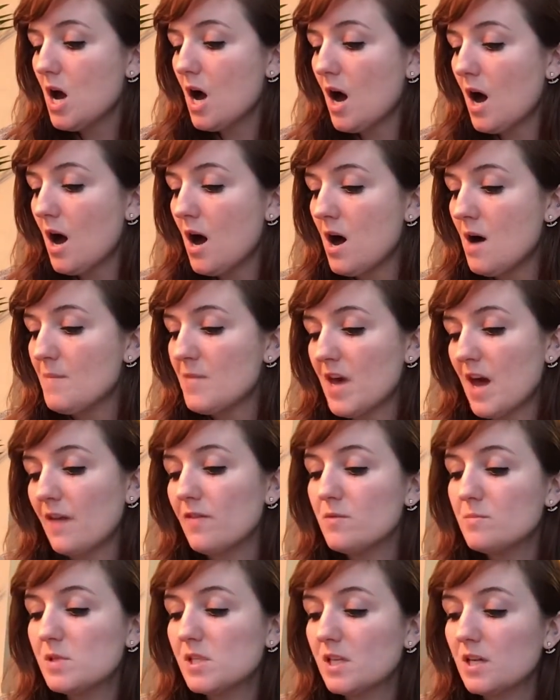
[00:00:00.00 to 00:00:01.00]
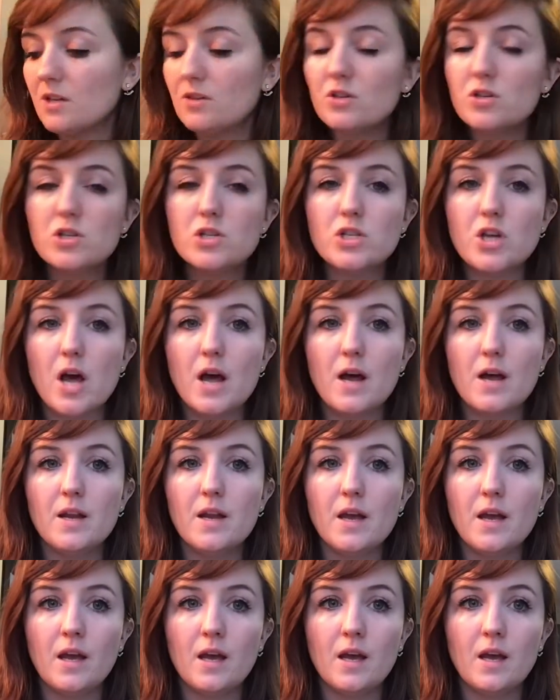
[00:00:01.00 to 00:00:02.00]
They had them sitting in their shed,
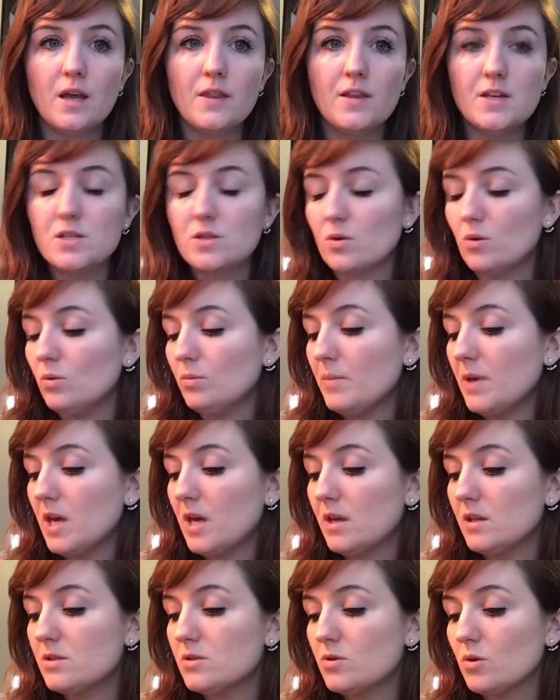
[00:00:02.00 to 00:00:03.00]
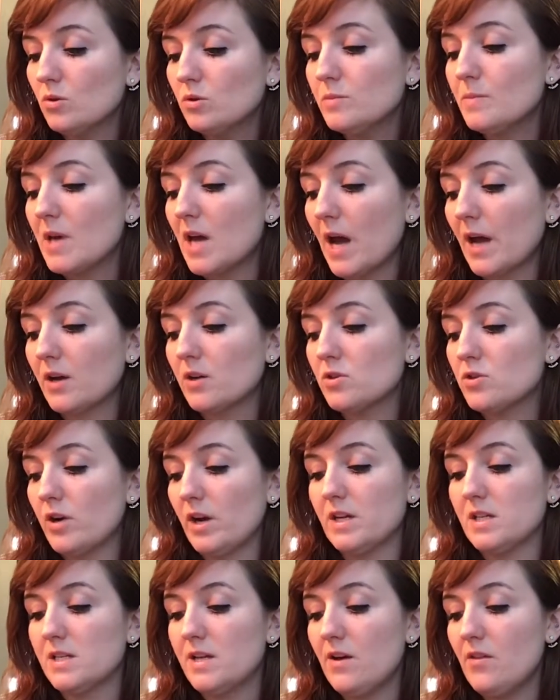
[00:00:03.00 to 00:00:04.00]
and they told me I could
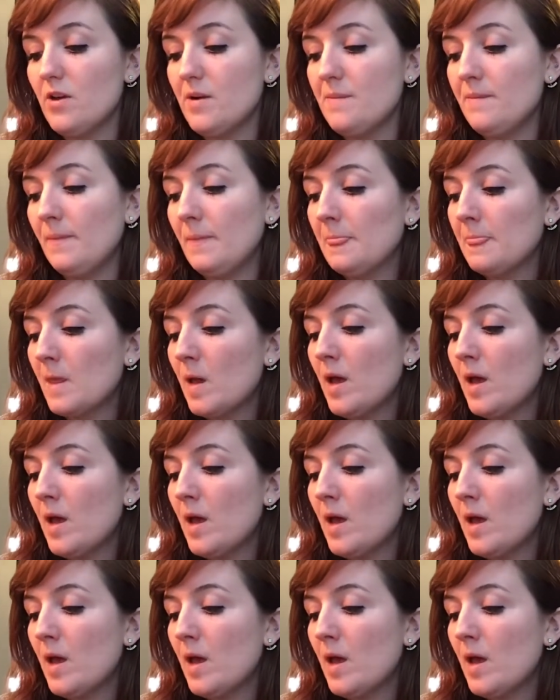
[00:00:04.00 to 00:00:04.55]
try to sell them.